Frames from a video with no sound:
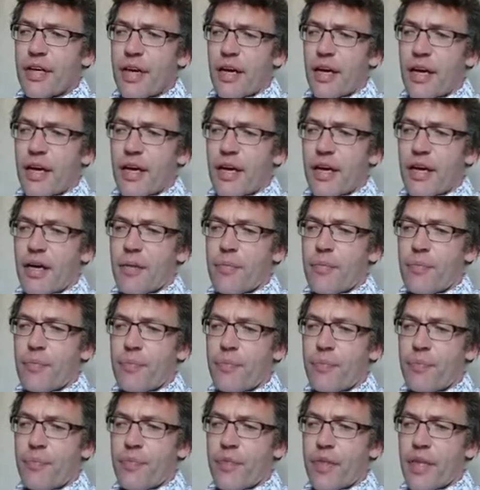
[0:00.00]

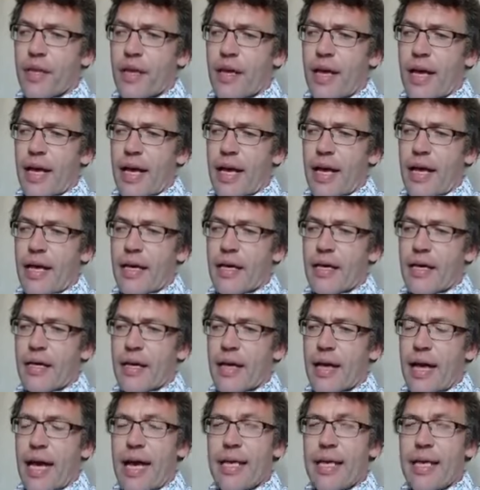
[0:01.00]
Um, uh,